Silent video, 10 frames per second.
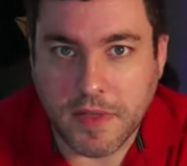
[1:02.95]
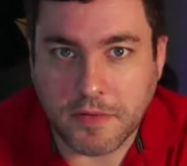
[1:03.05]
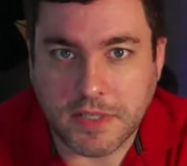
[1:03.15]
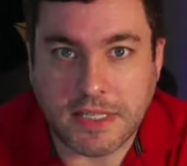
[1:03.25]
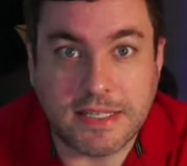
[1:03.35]
That
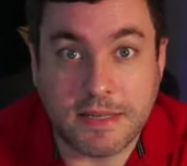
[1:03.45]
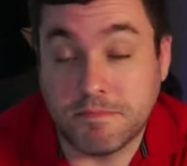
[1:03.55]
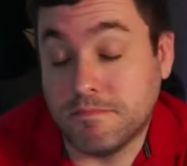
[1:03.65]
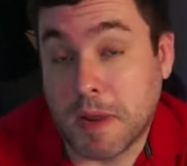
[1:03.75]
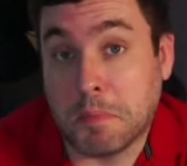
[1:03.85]
was to
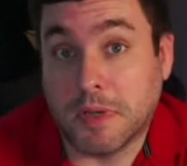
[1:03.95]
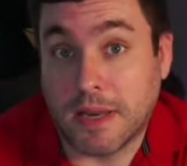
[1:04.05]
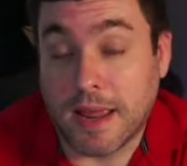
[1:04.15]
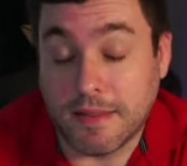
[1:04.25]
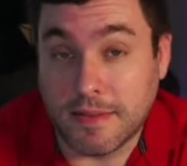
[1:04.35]
be able to
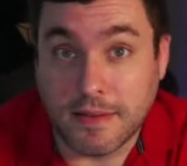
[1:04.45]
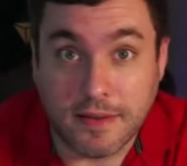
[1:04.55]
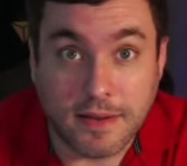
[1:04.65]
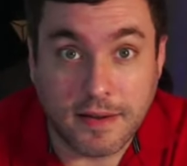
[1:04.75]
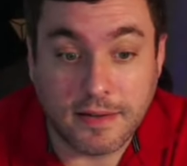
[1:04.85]
get
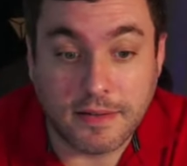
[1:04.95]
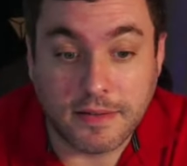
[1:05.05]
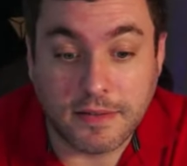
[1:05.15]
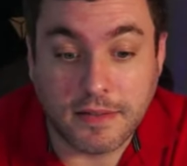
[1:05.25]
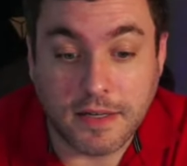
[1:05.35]
the uh,
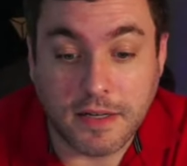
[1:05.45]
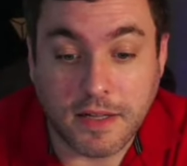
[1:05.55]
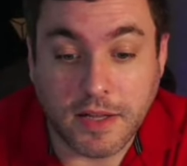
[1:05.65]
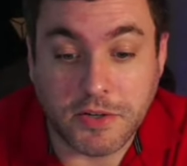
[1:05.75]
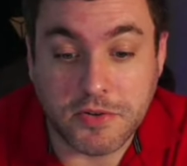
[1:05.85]
uh,
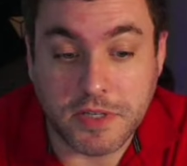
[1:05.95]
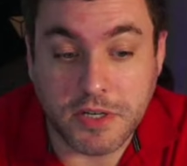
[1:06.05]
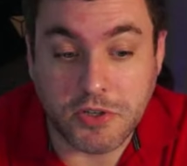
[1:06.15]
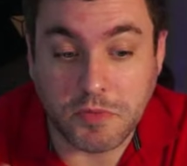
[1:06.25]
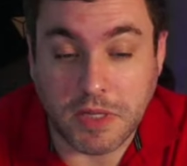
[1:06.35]
collector's
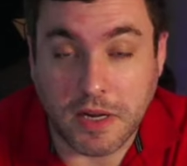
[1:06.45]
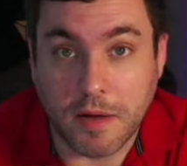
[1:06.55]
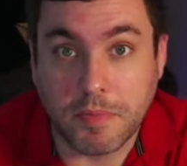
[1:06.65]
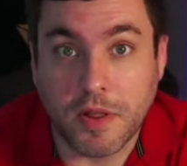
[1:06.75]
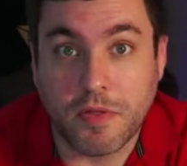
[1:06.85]
edition with the
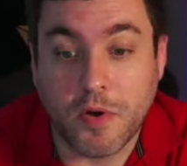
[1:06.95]
Gunpla.